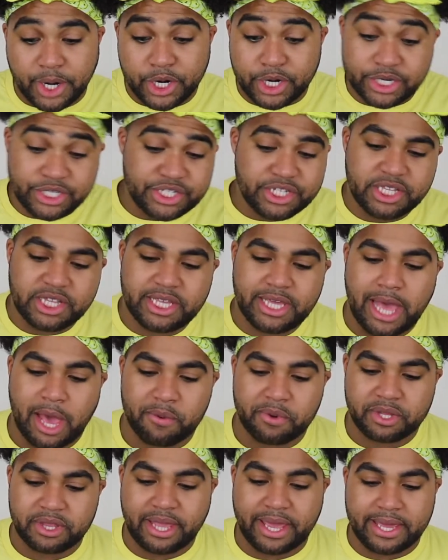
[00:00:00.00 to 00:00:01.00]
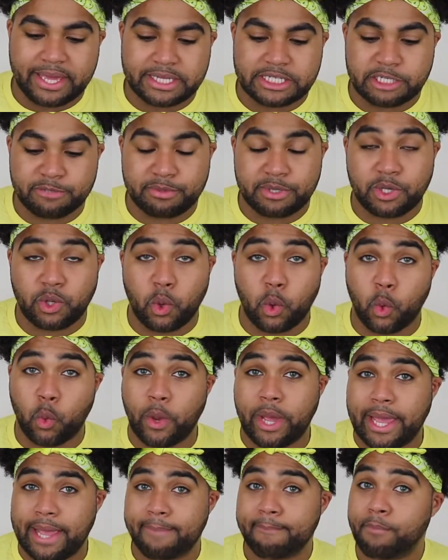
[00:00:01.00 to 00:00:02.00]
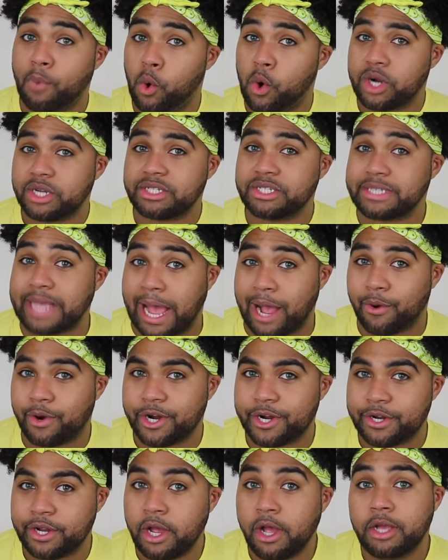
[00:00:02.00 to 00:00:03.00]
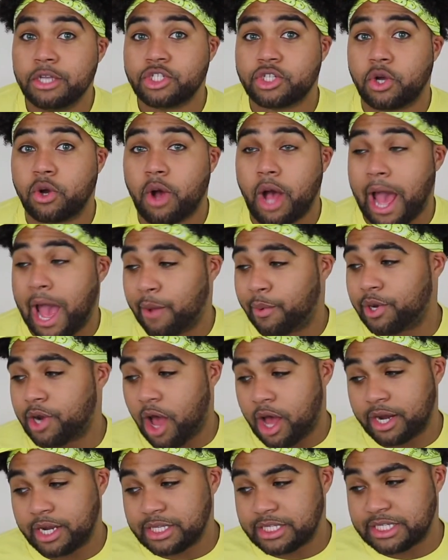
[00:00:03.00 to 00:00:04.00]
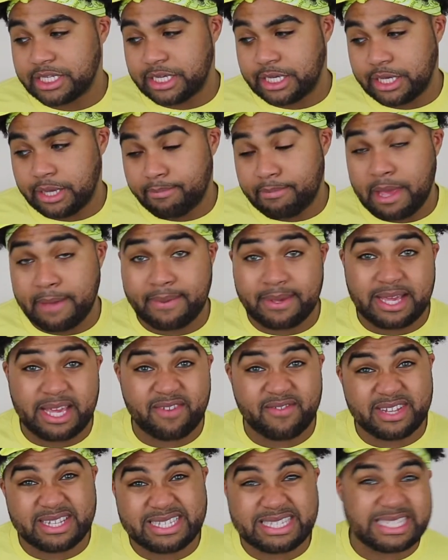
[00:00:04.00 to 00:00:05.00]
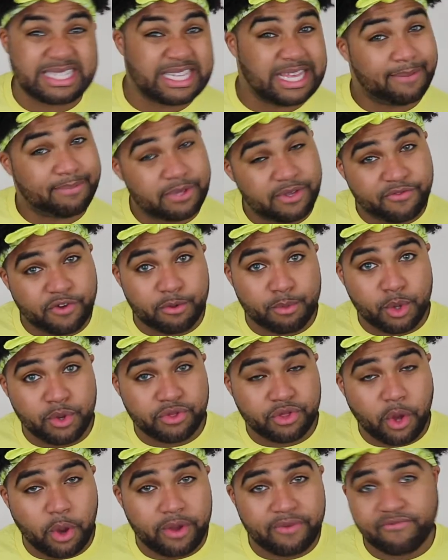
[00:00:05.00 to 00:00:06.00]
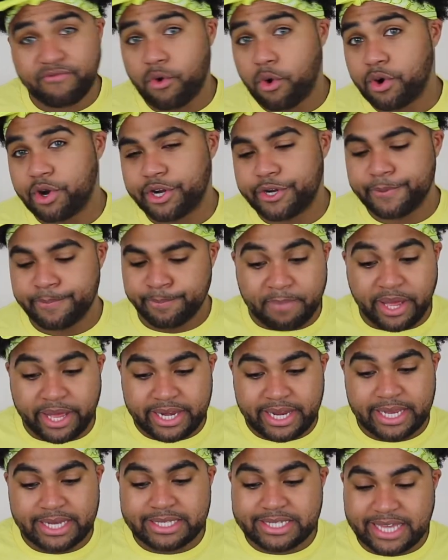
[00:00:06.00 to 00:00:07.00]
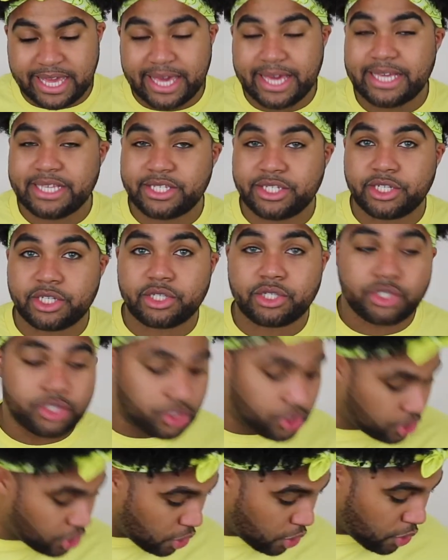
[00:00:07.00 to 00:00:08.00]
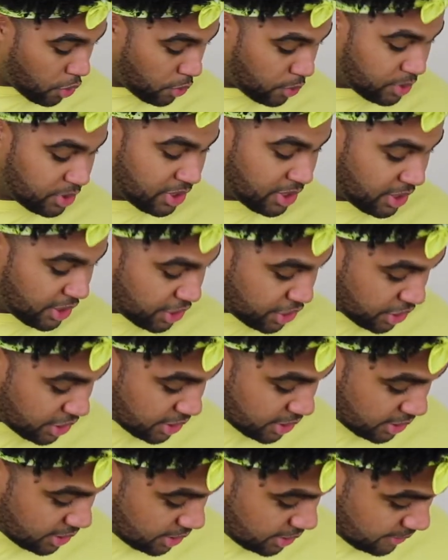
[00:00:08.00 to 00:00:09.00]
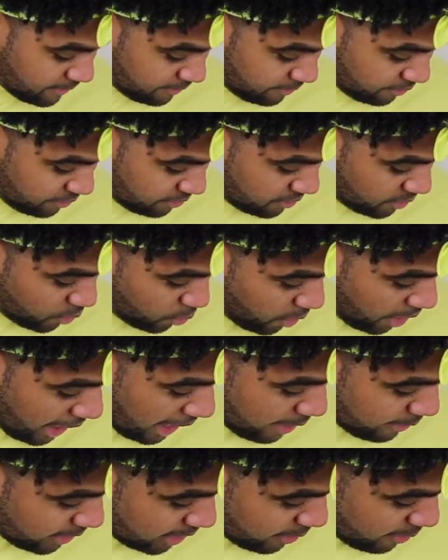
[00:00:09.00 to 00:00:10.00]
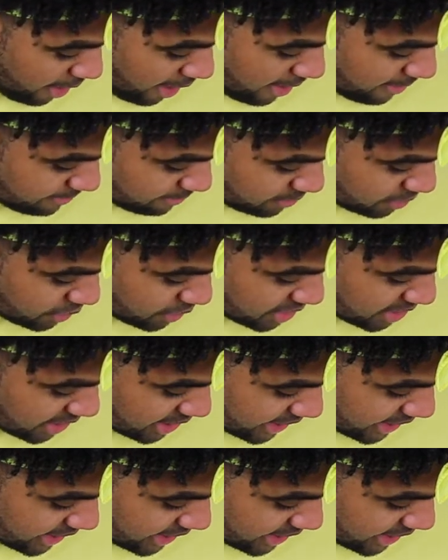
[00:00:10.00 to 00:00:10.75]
Personally, I would like it to be way more sour, so I would honestly maybe even skip the vermouth going forward, but it tastes so delicious. Why, what do you want? Do you see